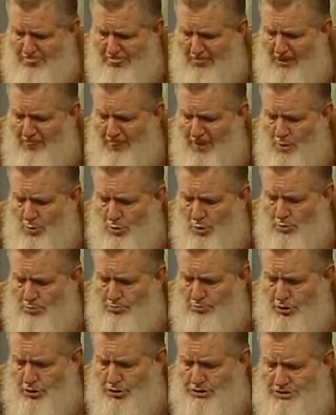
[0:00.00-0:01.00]
there were
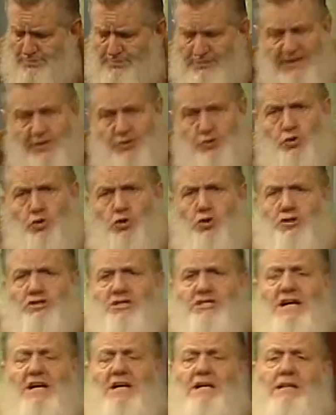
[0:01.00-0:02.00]
books being
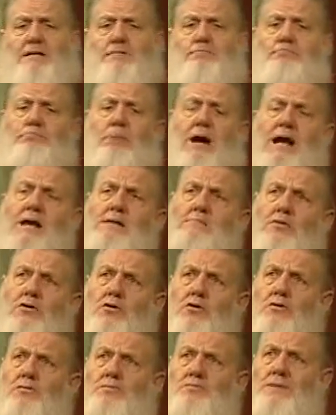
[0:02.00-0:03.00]
tossed out of the
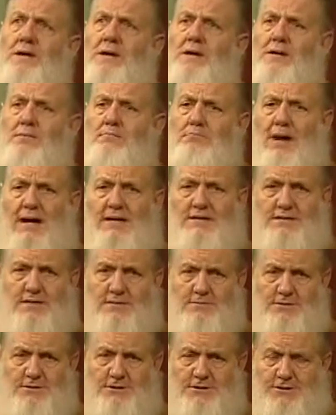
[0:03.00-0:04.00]
Bible by
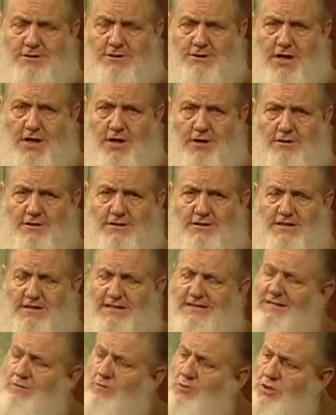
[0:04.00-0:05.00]
some of the scholars saying
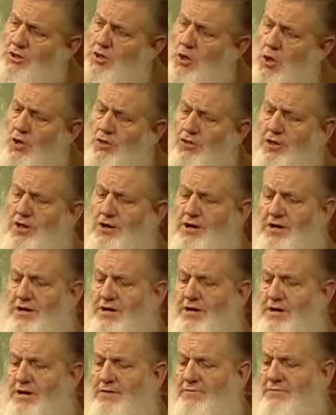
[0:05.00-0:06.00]
they weren't authentic
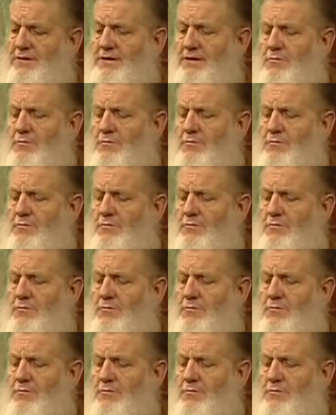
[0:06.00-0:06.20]
enough and they